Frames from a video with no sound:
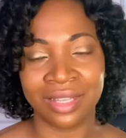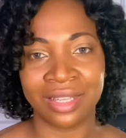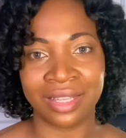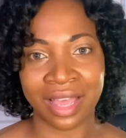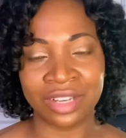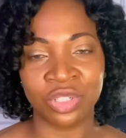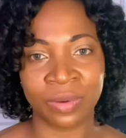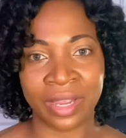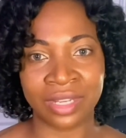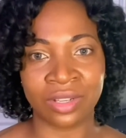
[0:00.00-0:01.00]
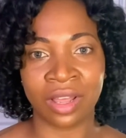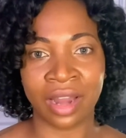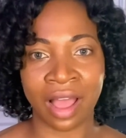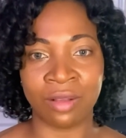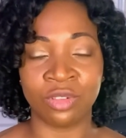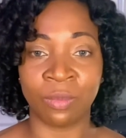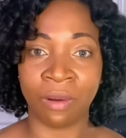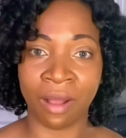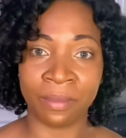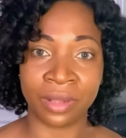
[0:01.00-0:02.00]
Get trained on how to
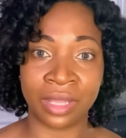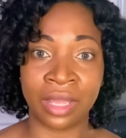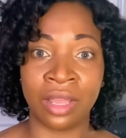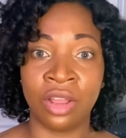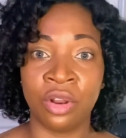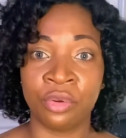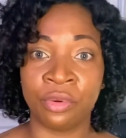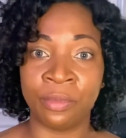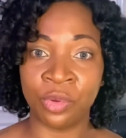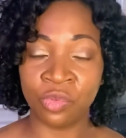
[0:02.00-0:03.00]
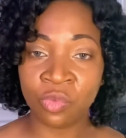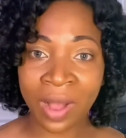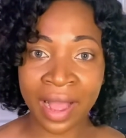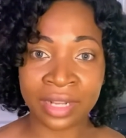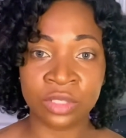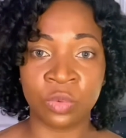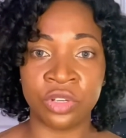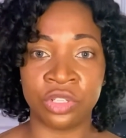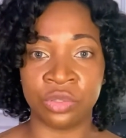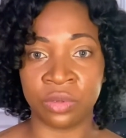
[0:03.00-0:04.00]
properly remove wax when
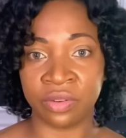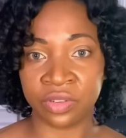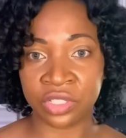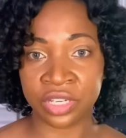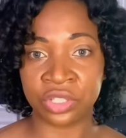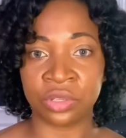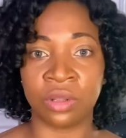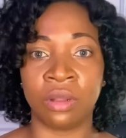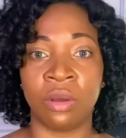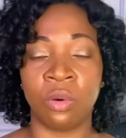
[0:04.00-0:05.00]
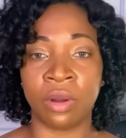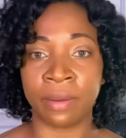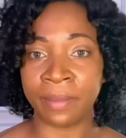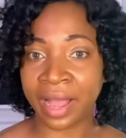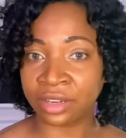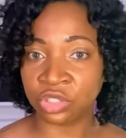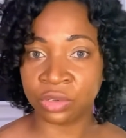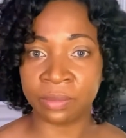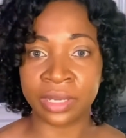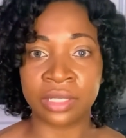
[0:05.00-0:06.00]
you're doing a vajacial or a back
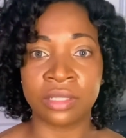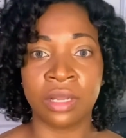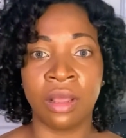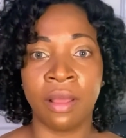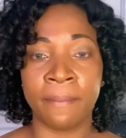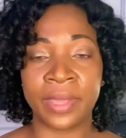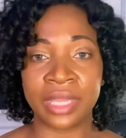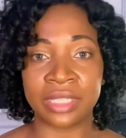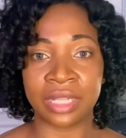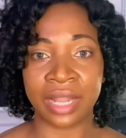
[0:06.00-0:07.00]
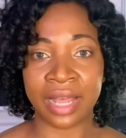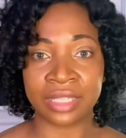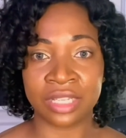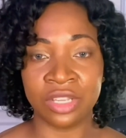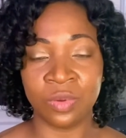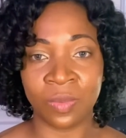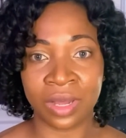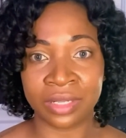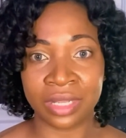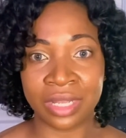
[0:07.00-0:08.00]
treatment, because the last thing you
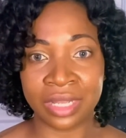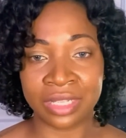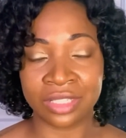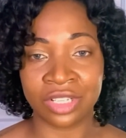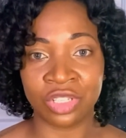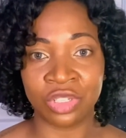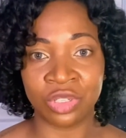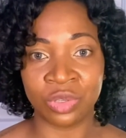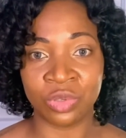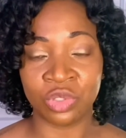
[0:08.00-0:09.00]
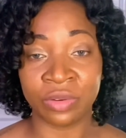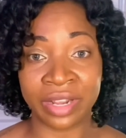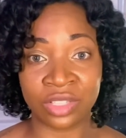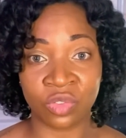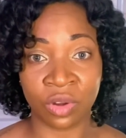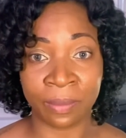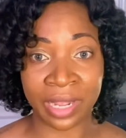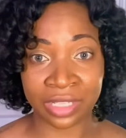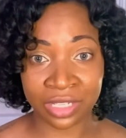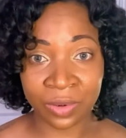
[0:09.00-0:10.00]
want is to transfer
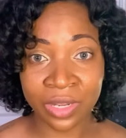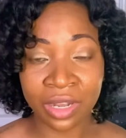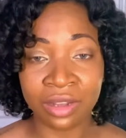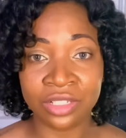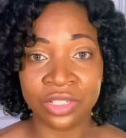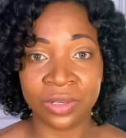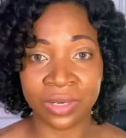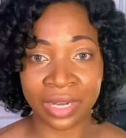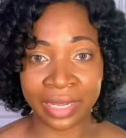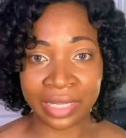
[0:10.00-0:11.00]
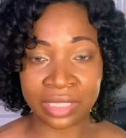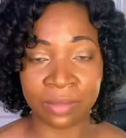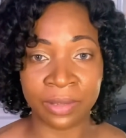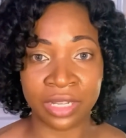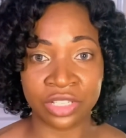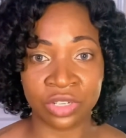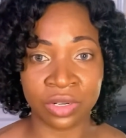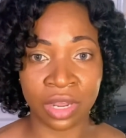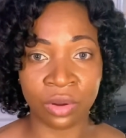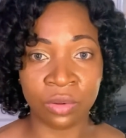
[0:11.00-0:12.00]
bacteria onto your clients, because you're
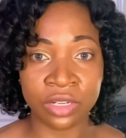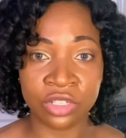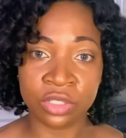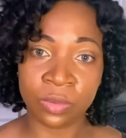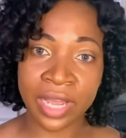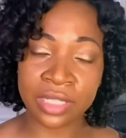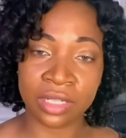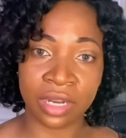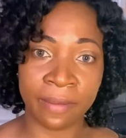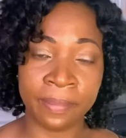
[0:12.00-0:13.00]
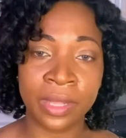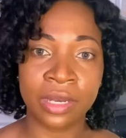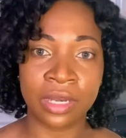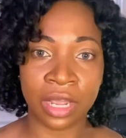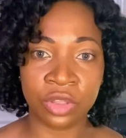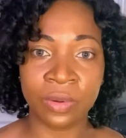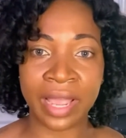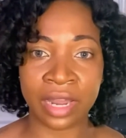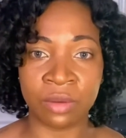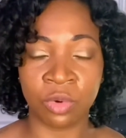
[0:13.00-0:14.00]
not only just waxing them, now you're
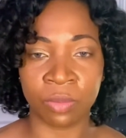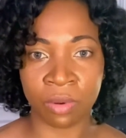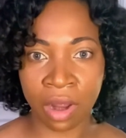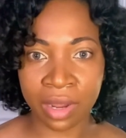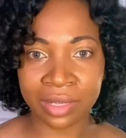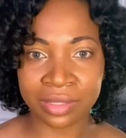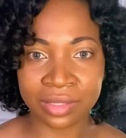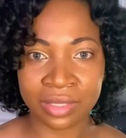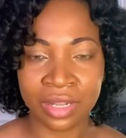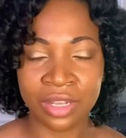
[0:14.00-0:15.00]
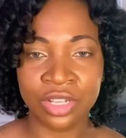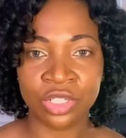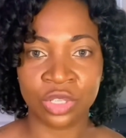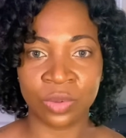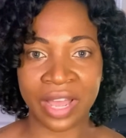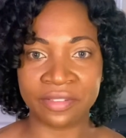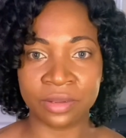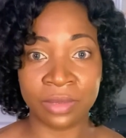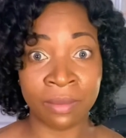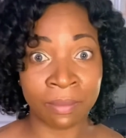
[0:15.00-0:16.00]
adding more products. So you have to
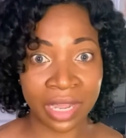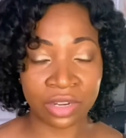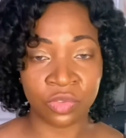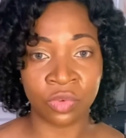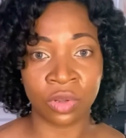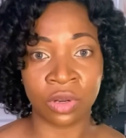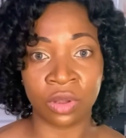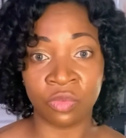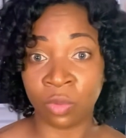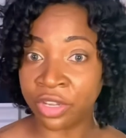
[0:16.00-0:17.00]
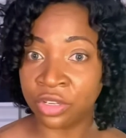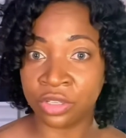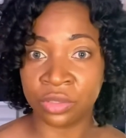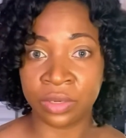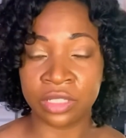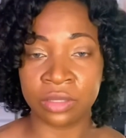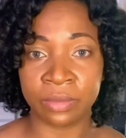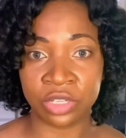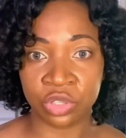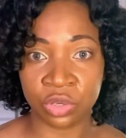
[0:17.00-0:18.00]
be mindful of what you're doing to
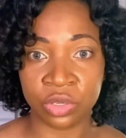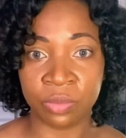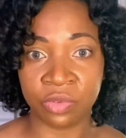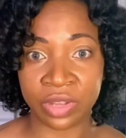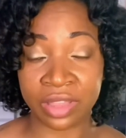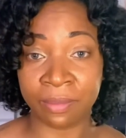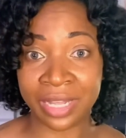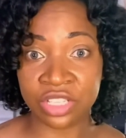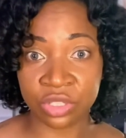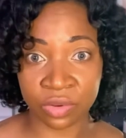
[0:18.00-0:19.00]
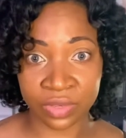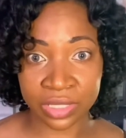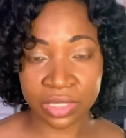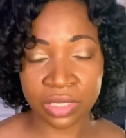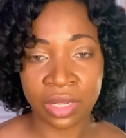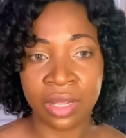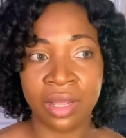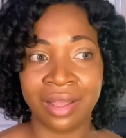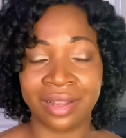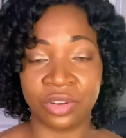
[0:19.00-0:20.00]
make sure you provide the best service
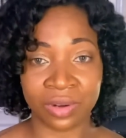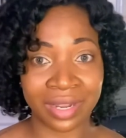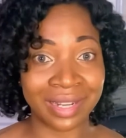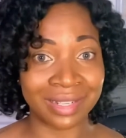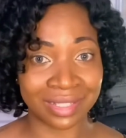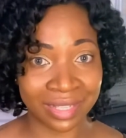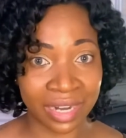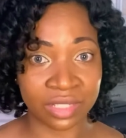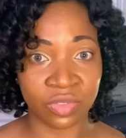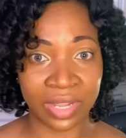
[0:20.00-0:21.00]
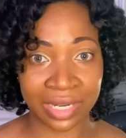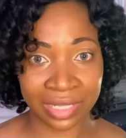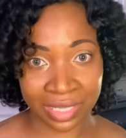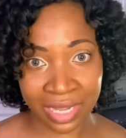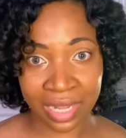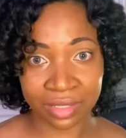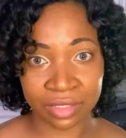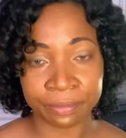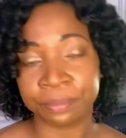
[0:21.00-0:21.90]
and your client is satisfied in the end.